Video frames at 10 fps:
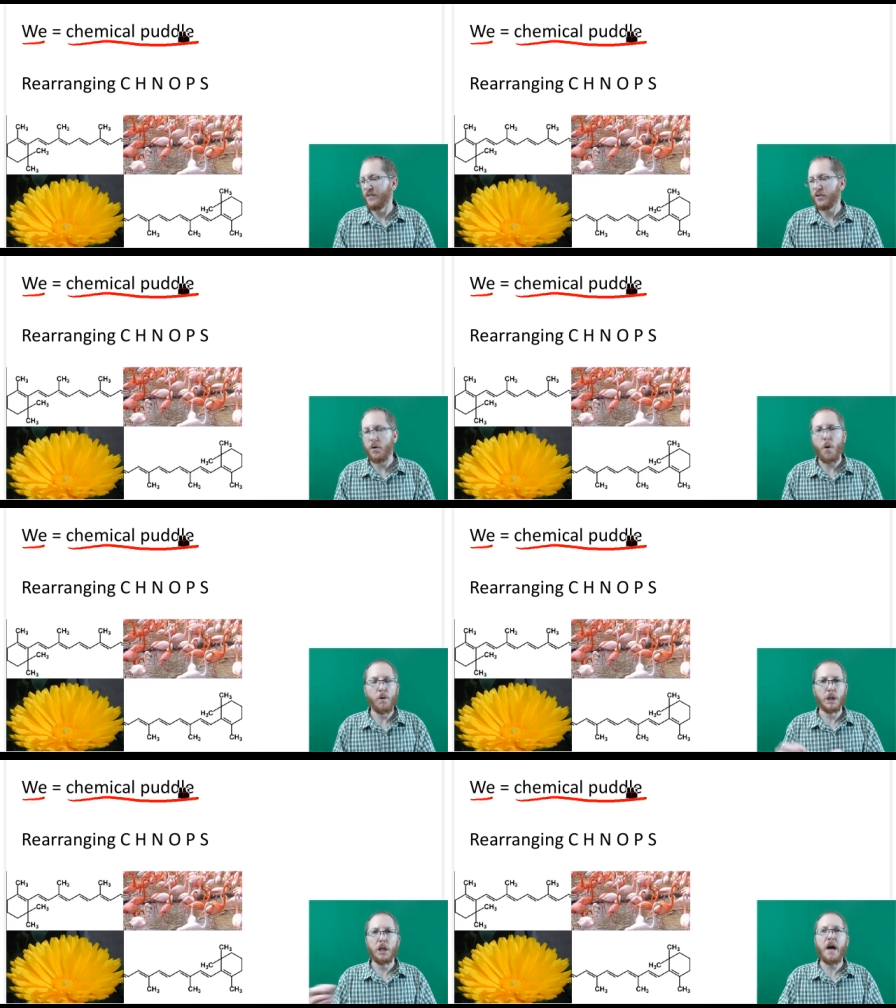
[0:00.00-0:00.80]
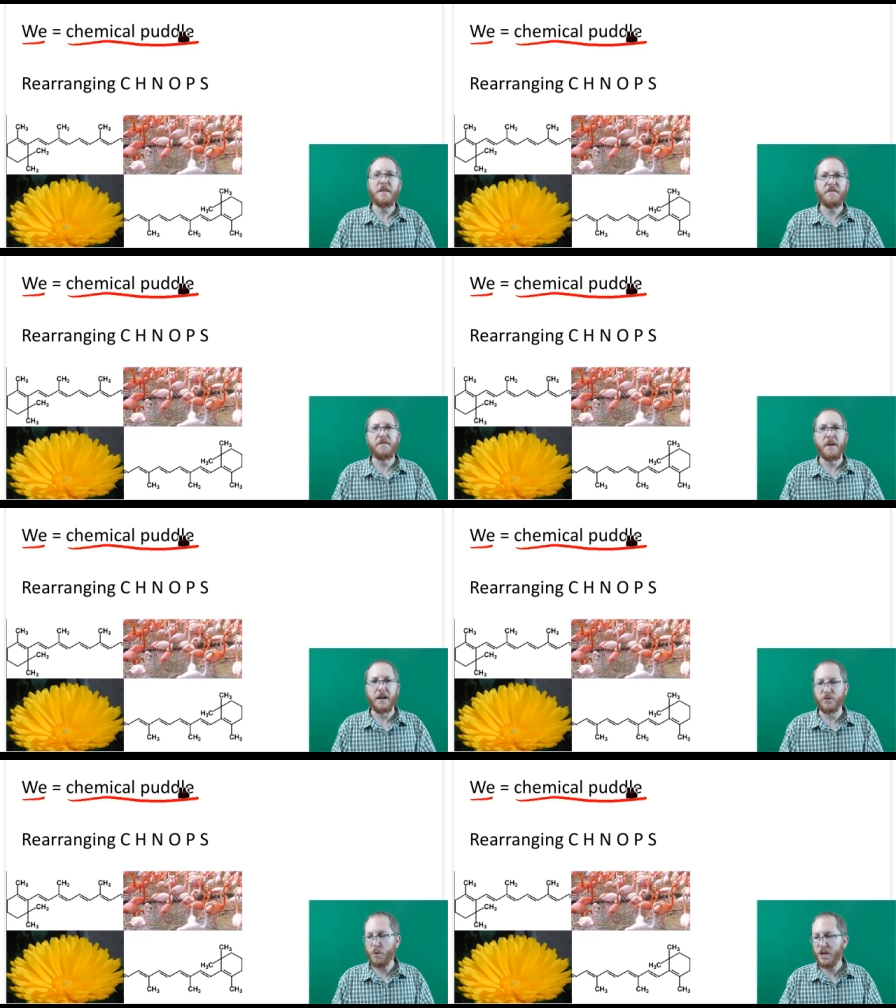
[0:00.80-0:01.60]
And so, life
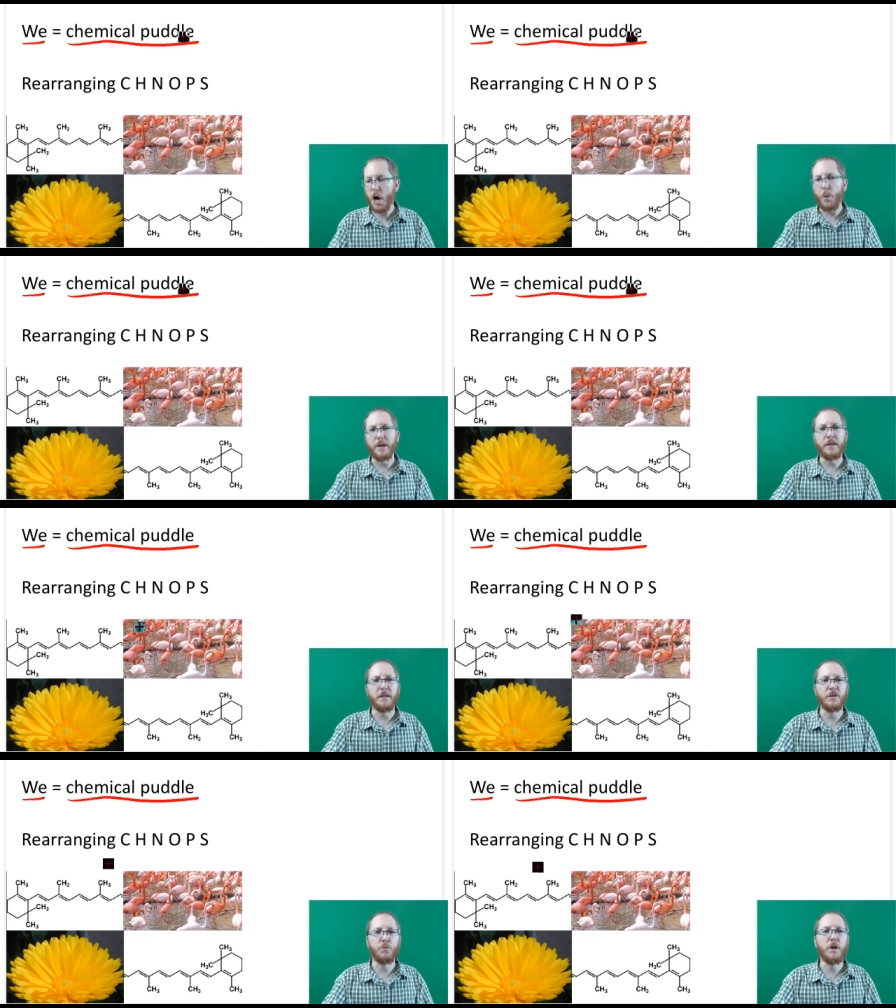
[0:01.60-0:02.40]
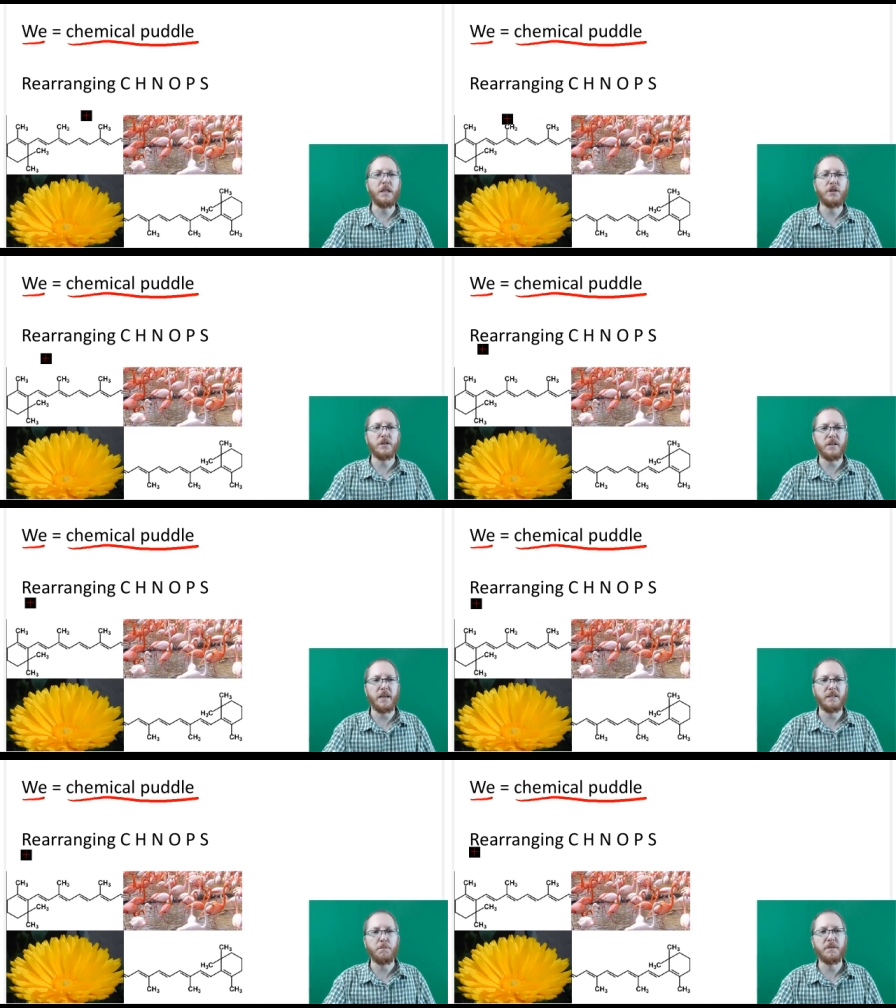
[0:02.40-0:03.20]
as we know it is really just
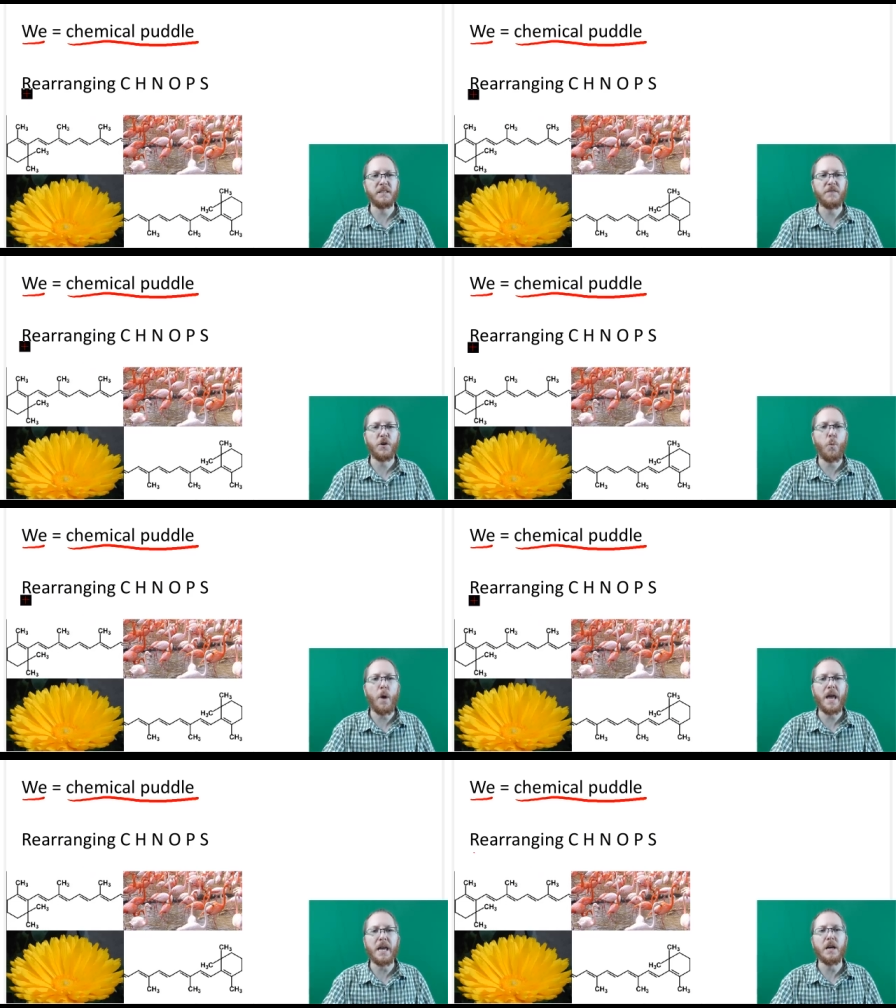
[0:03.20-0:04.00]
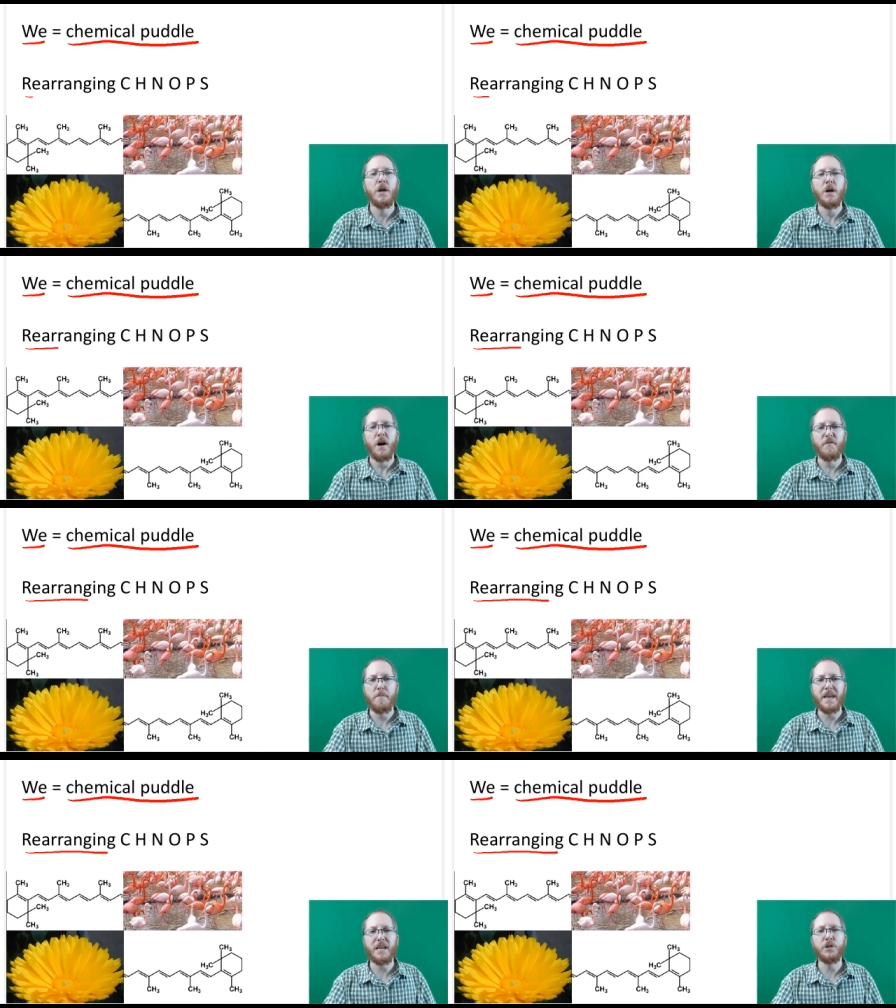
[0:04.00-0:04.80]
a specific way
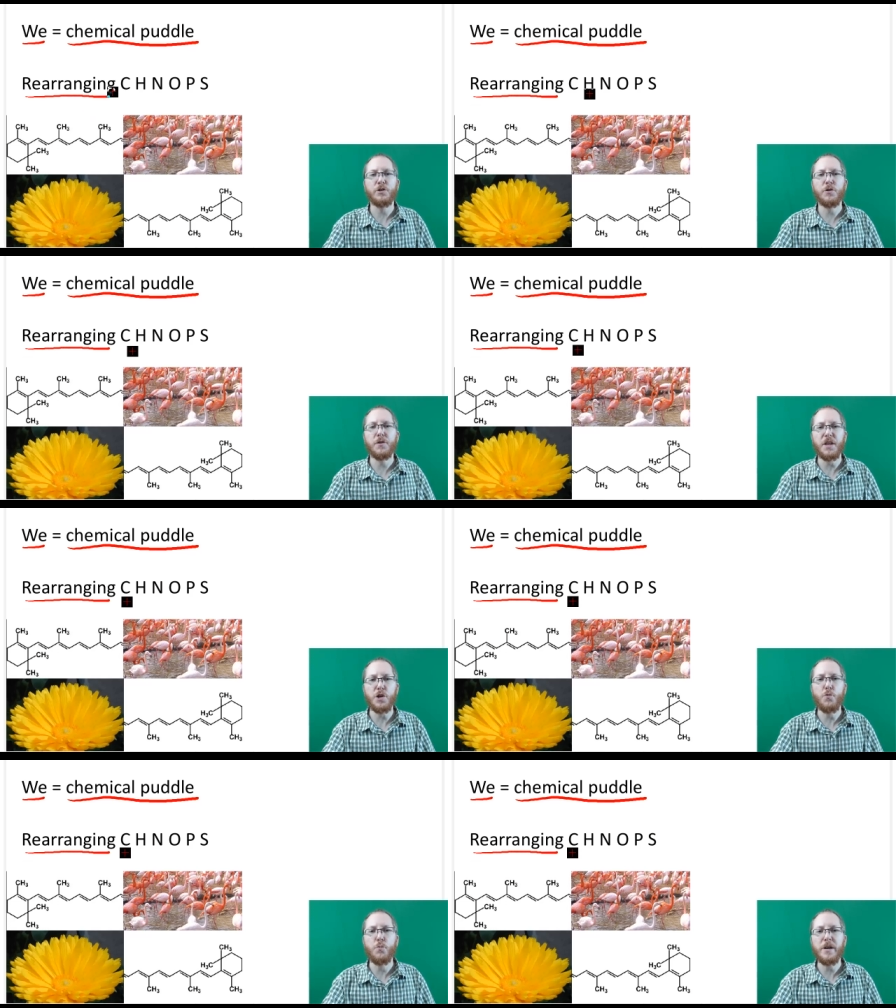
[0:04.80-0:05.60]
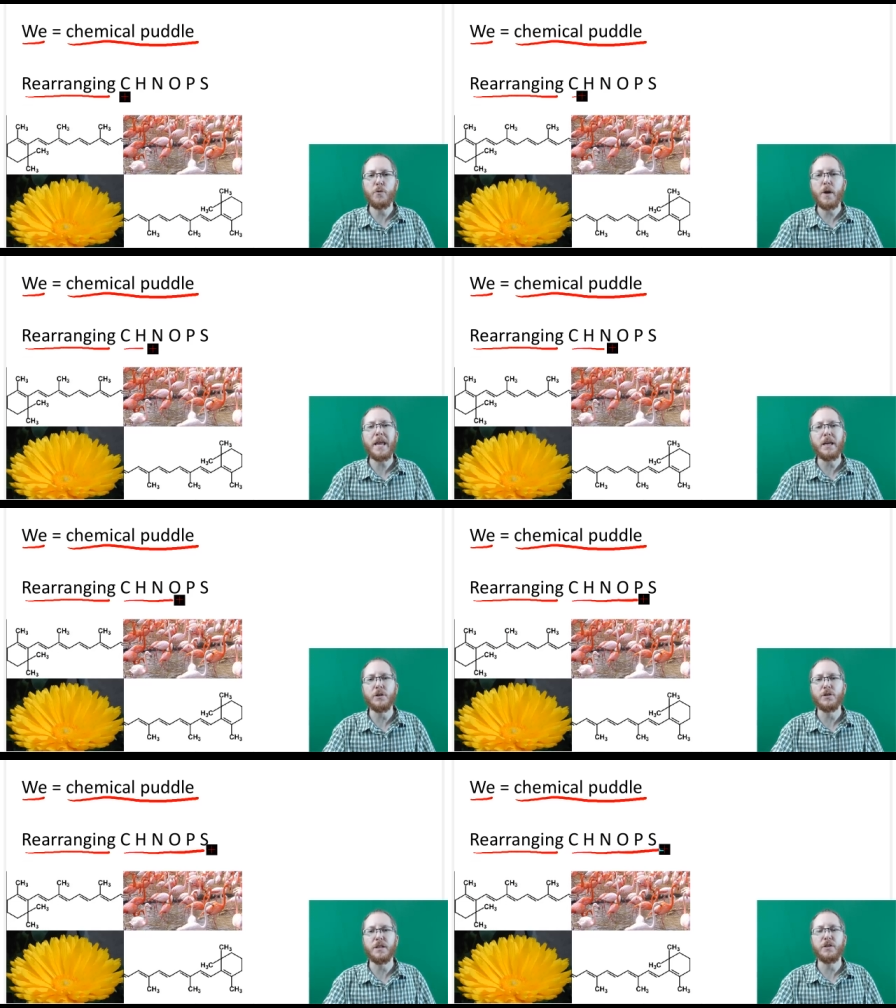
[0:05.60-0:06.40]
of making sure that you
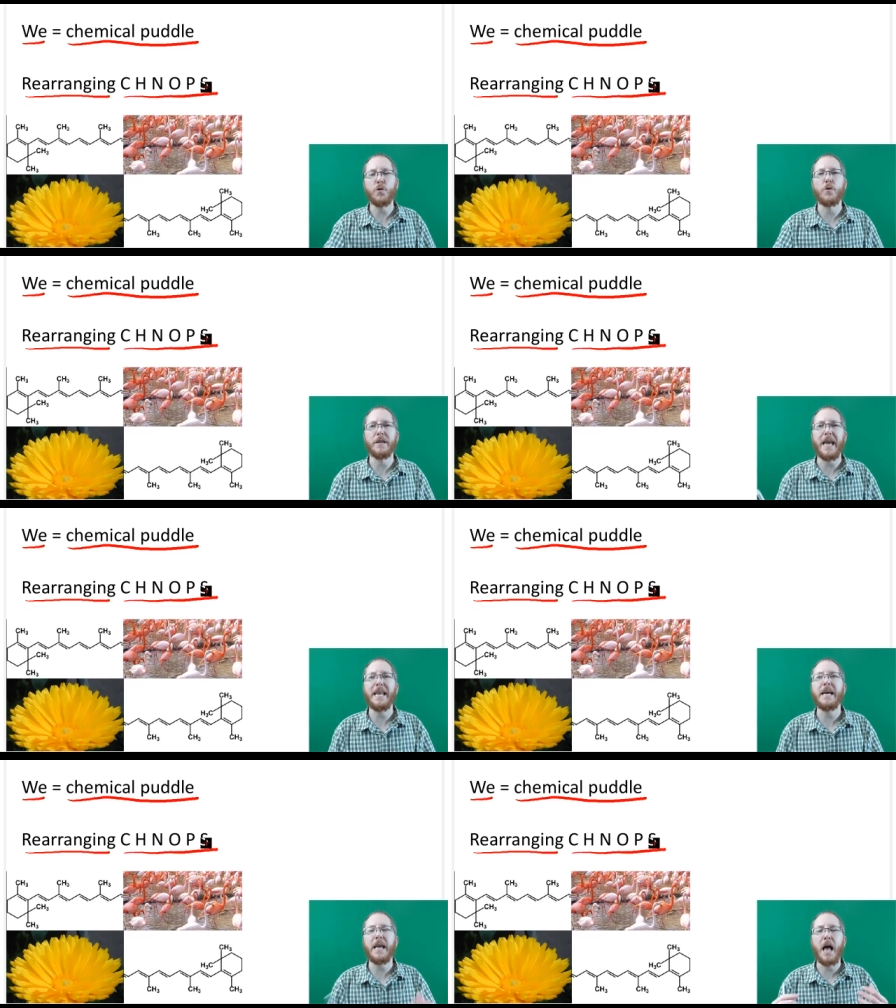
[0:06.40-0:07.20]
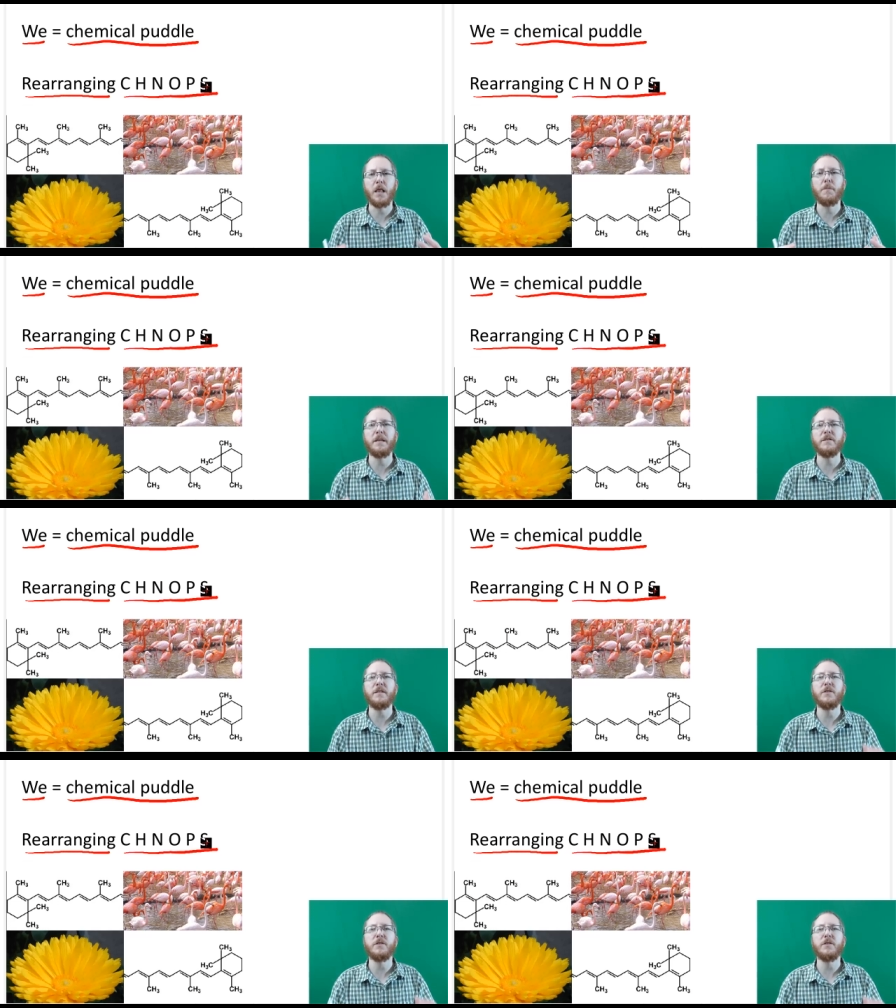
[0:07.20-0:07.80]
rearrange these organic elements,